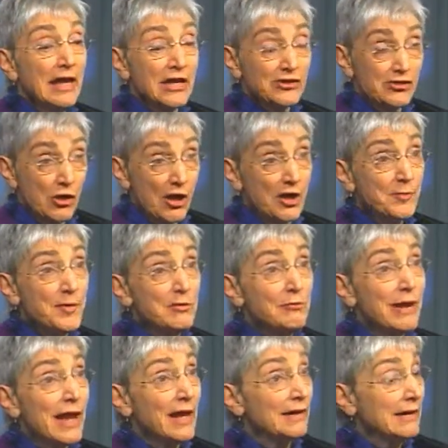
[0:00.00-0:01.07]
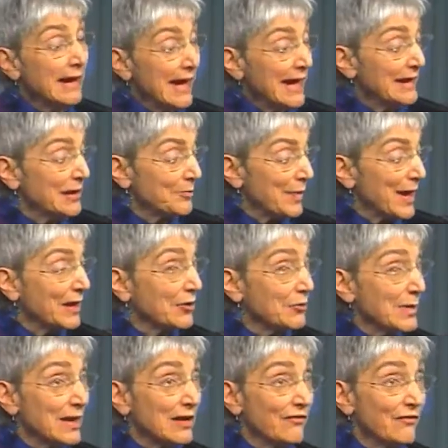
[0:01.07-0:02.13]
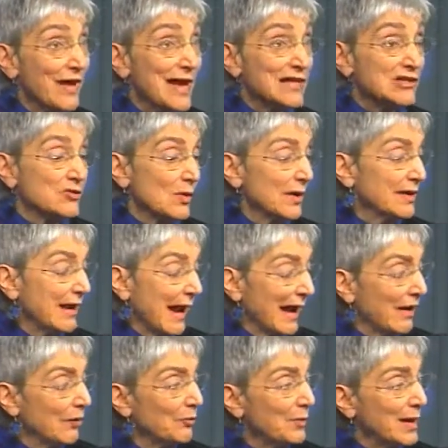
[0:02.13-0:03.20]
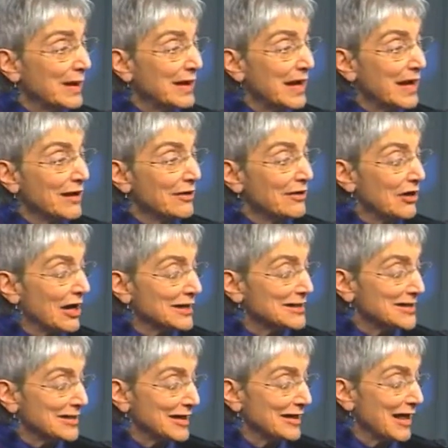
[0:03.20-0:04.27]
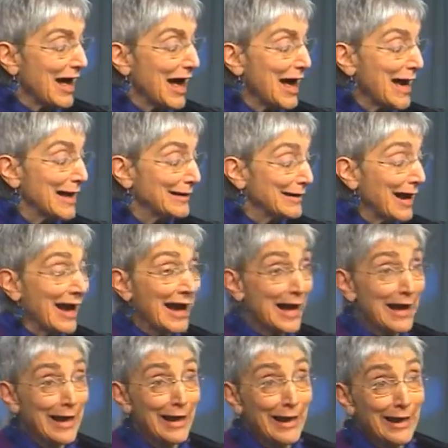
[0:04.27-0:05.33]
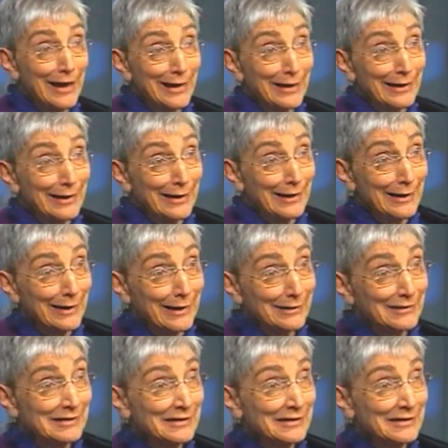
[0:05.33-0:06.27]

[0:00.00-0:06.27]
It's gonna be red, and it better be a fast one. How many haircuts till I die?